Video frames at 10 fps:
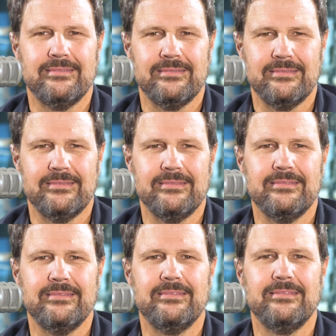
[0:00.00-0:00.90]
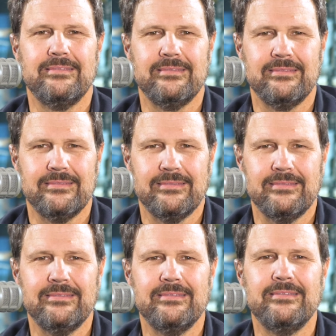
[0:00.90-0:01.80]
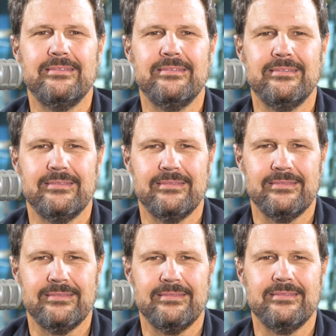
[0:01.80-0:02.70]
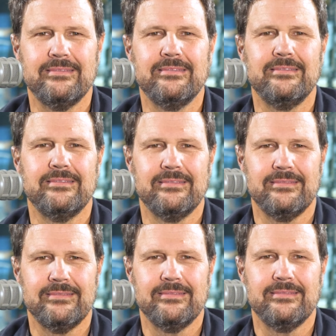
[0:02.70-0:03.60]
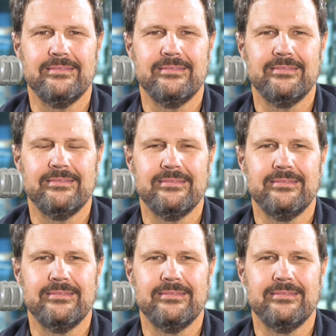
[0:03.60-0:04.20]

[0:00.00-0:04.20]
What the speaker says: This person isn't speaking.